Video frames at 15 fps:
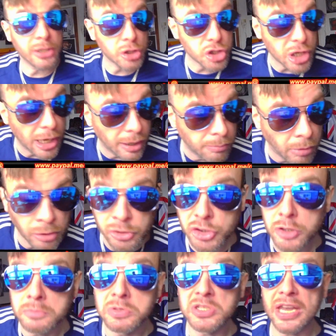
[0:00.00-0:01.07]
your shit amongst
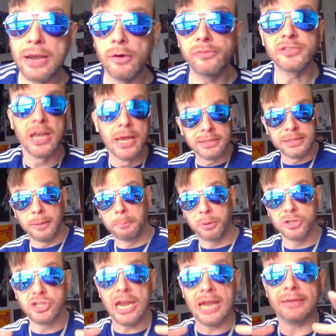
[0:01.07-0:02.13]
themselves to
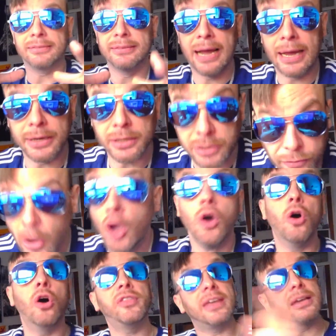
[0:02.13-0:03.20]
project the narrative.
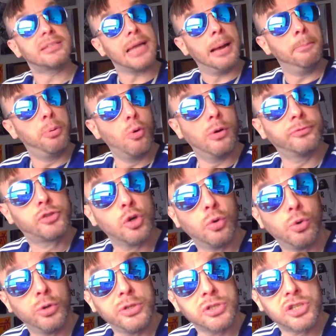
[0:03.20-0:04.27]
Or the example of
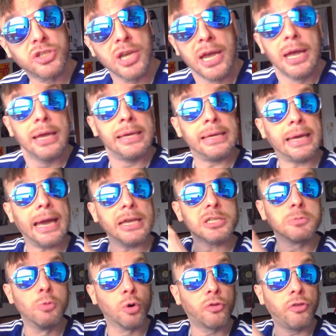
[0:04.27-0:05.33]
Jones, he gets
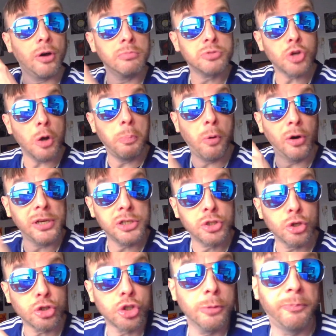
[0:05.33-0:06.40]
more thumbs up on his
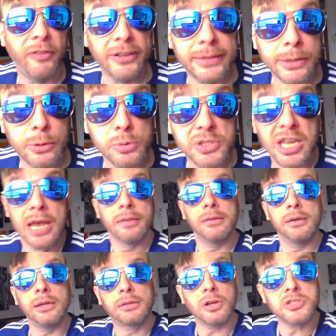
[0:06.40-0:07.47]
YouTube videos
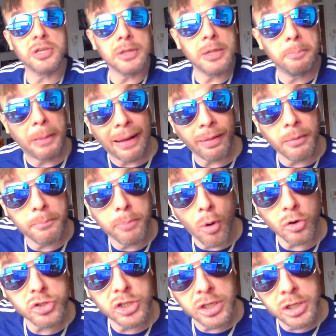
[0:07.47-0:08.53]
than he does at the ballot
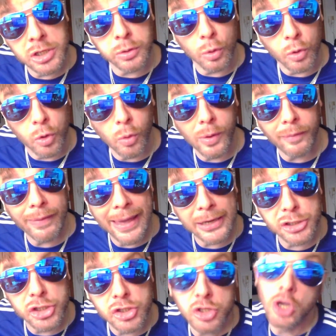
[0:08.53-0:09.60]
box at his local
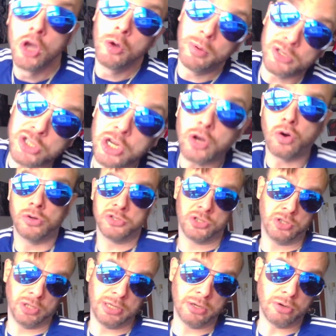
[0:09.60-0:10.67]
elections, which he
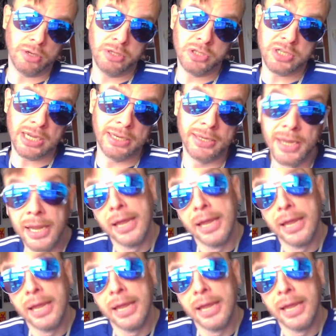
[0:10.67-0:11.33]
constantly runs in.